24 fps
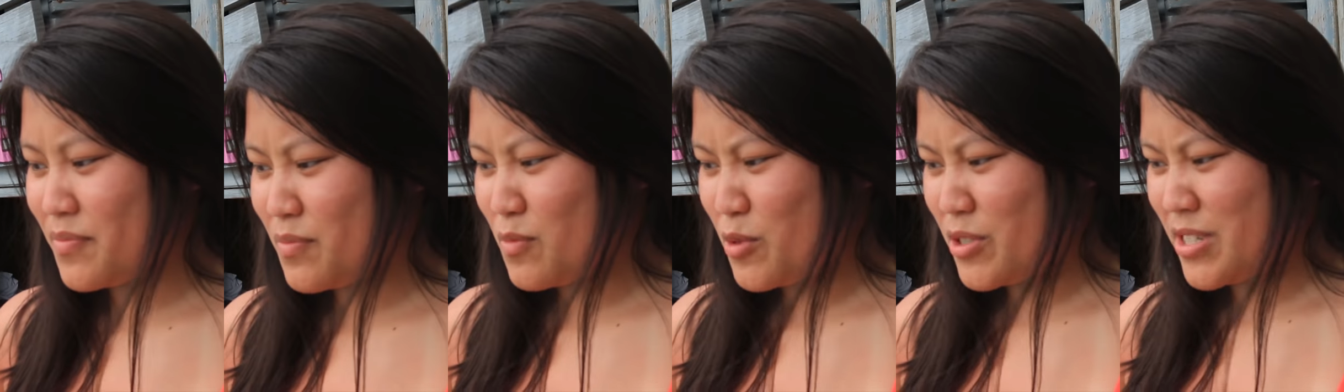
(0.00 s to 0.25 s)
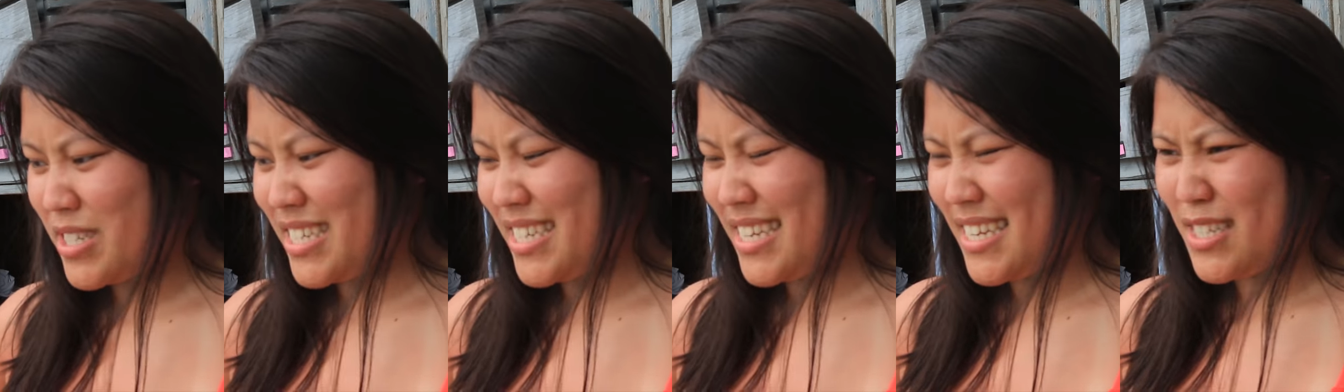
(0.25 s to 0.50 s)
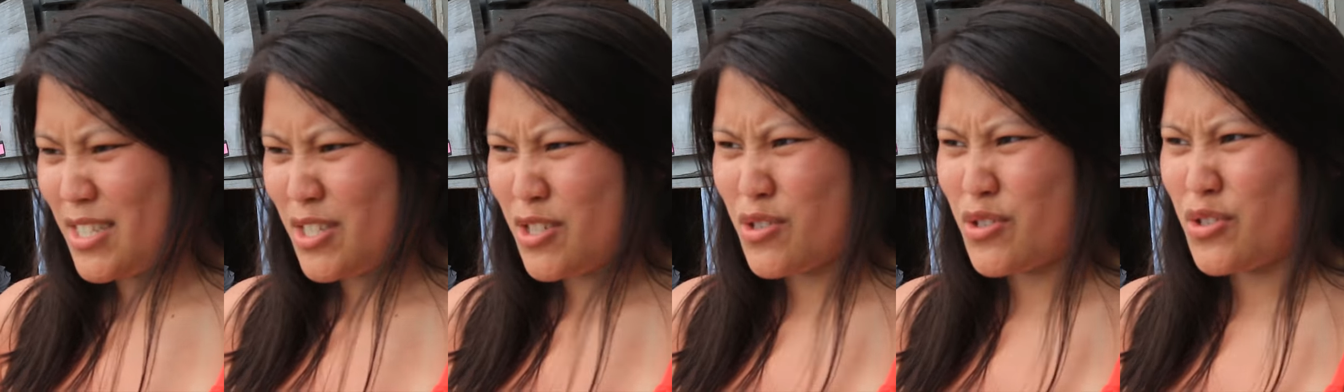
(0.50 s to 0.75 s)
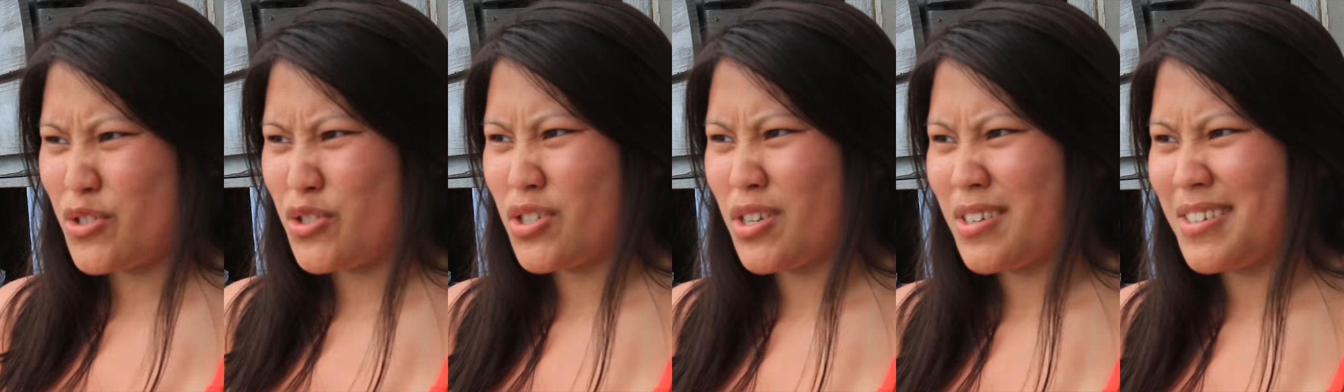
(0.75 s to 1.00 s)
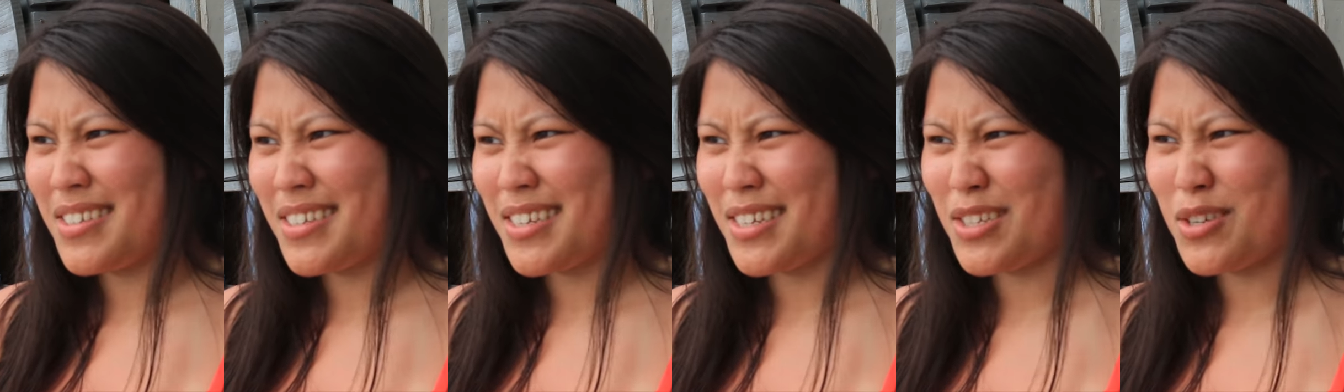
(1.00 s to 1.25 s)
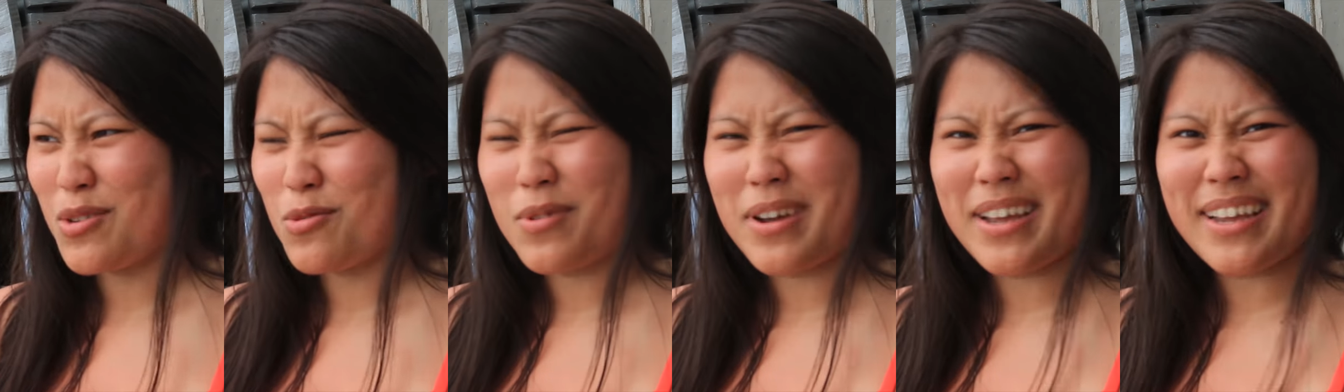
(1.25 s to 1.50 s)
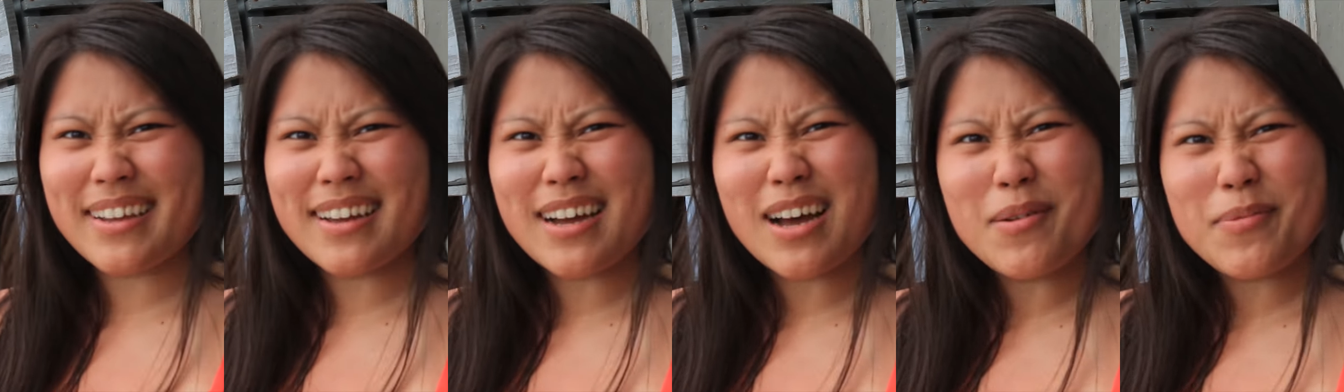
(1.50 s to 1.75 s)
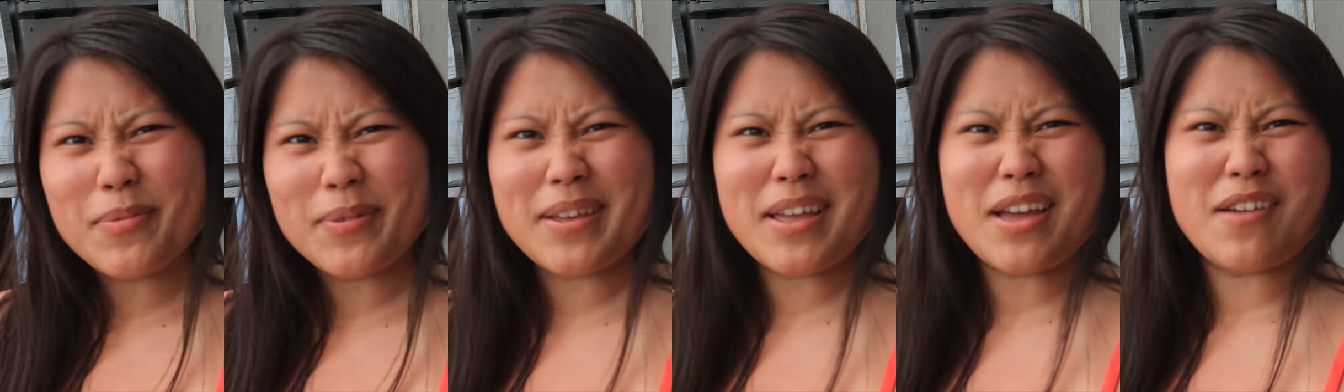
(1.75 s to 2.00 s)
Where you get too drunk and you wake
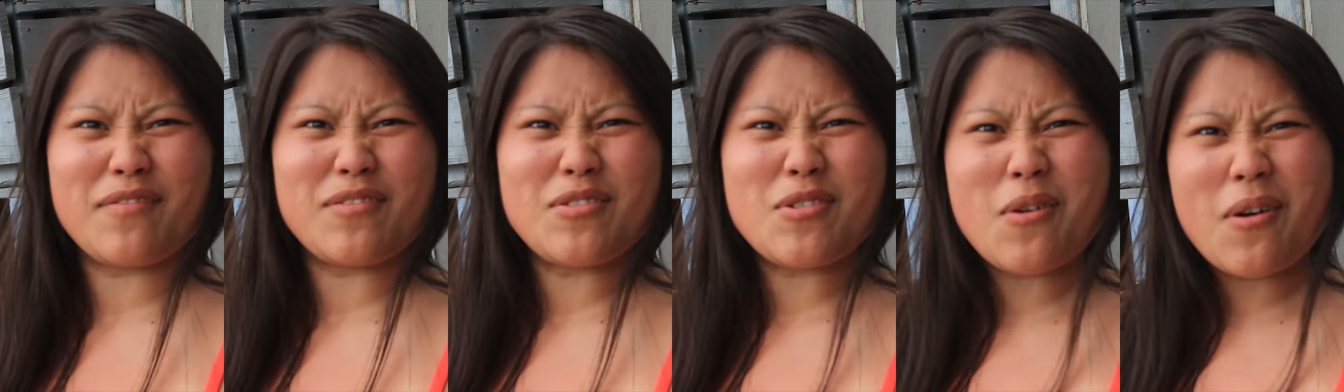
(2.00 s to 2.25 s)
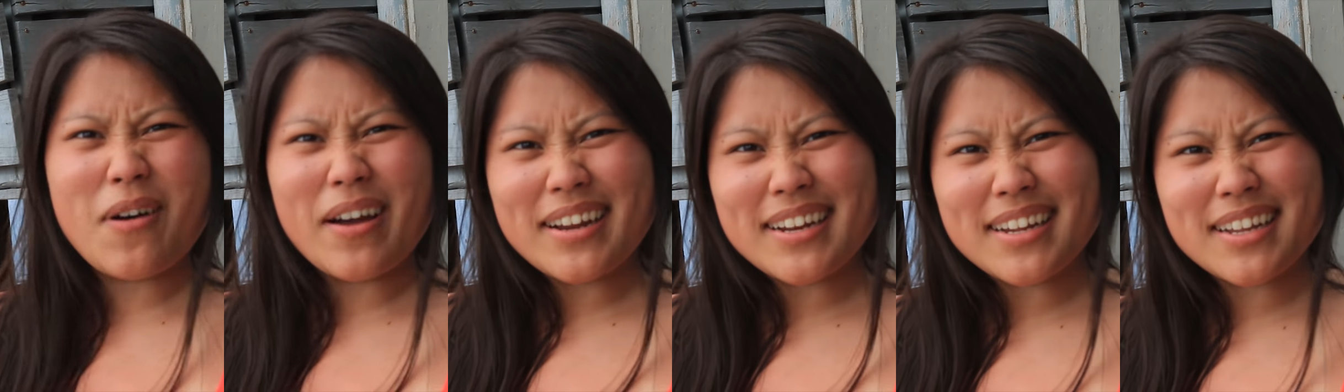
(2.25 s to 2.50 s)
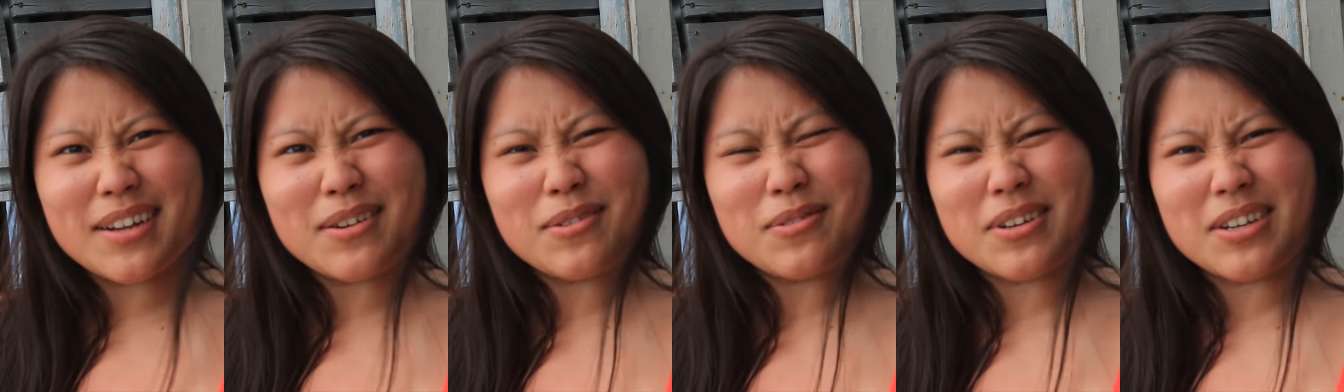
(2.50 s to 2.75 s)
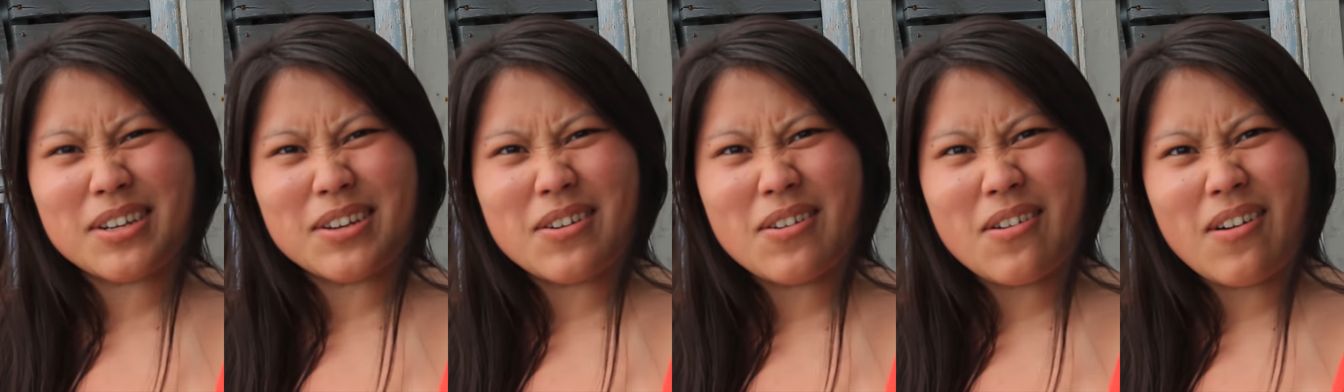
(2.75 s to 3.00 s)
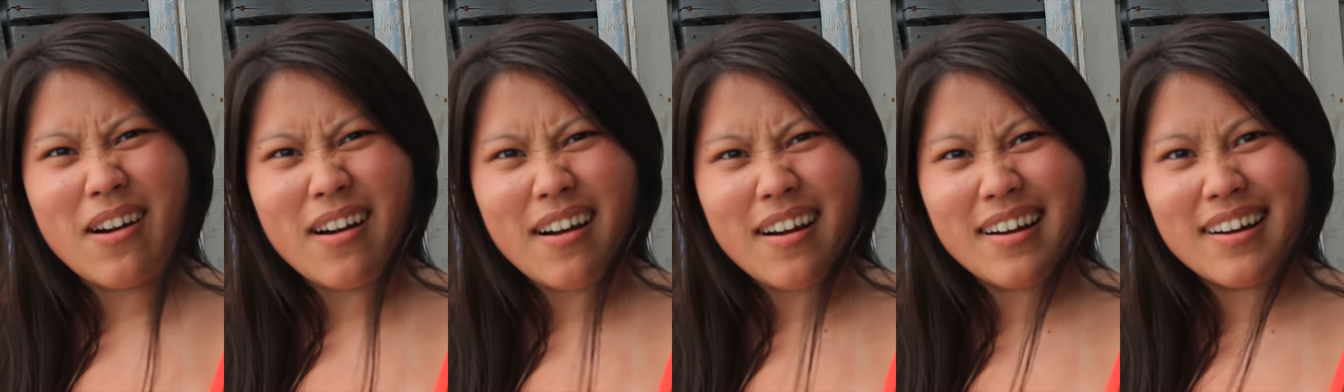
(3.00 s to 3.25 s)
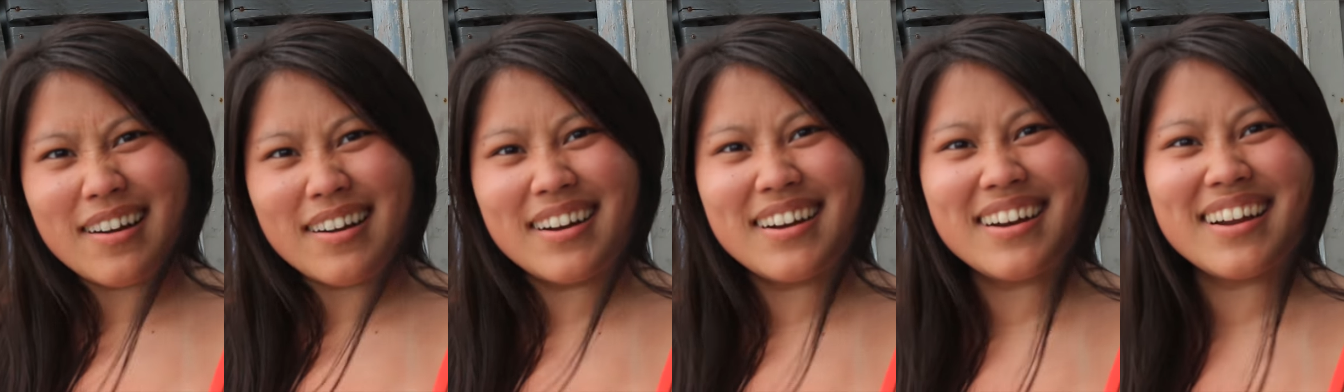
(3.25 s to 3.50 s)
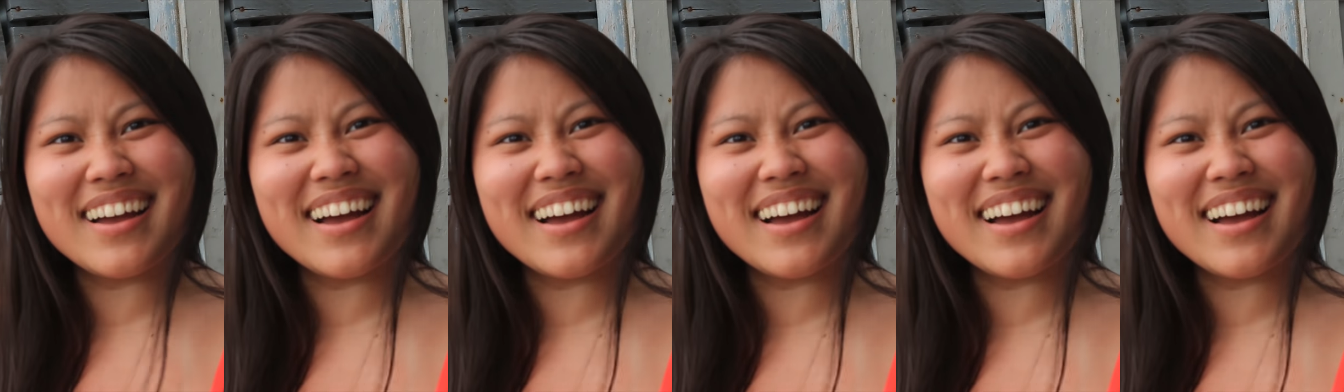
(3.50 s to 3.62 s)
up and you have no idea where you are?